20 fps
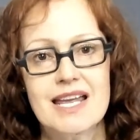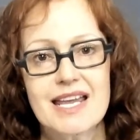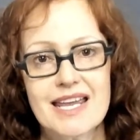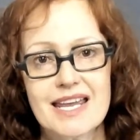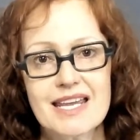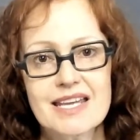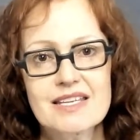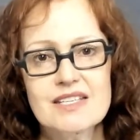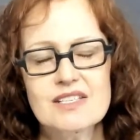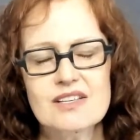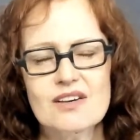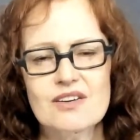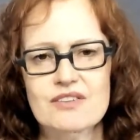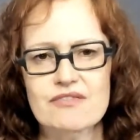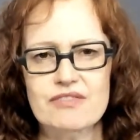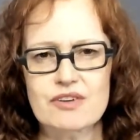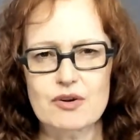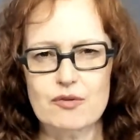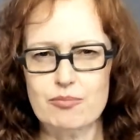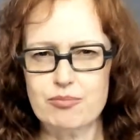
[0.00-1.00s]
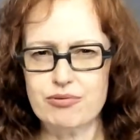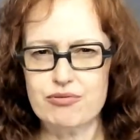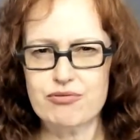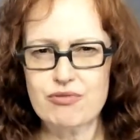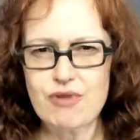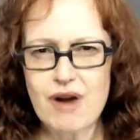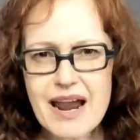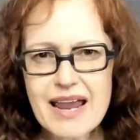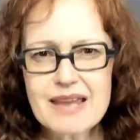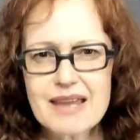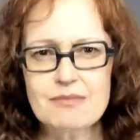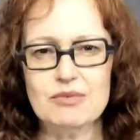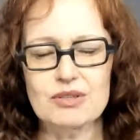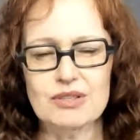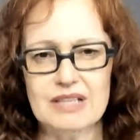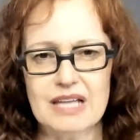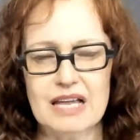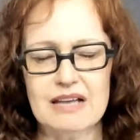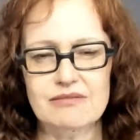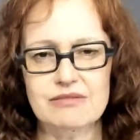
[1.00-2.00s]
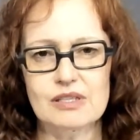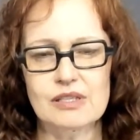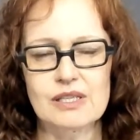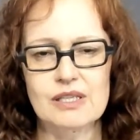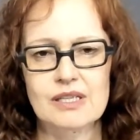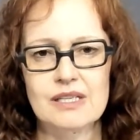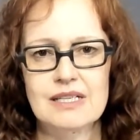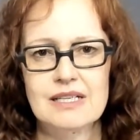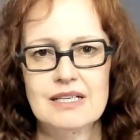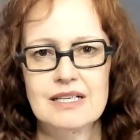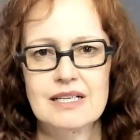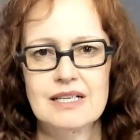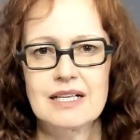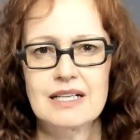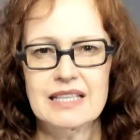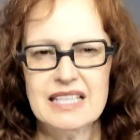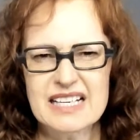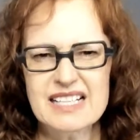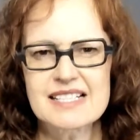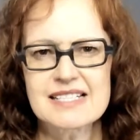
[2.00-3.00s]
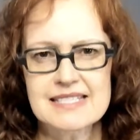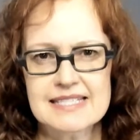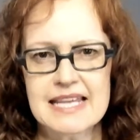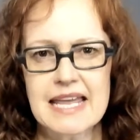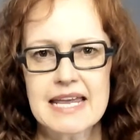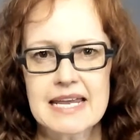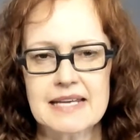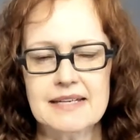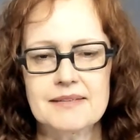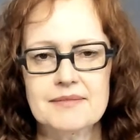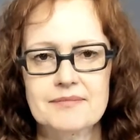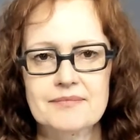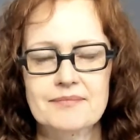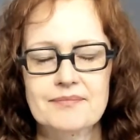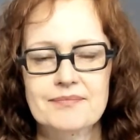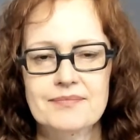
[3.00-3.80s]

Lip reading: is on a very primal level a little insane.